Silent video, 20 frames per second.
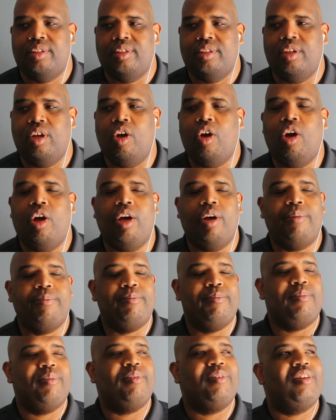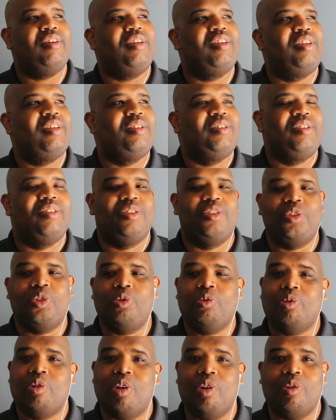Um, There's nowhere left to run.
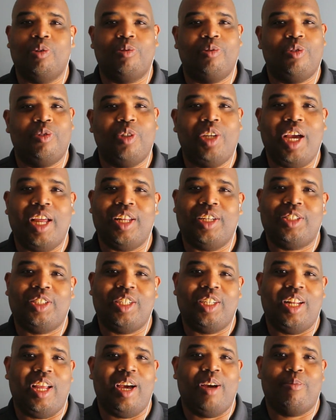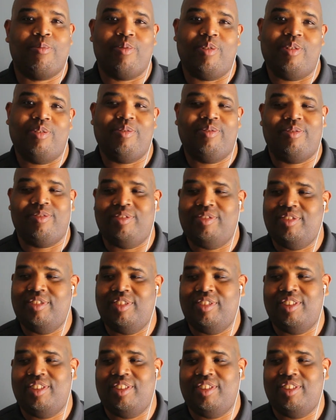Zuko, you gotta Zuko, chill out, bro. Listen to me.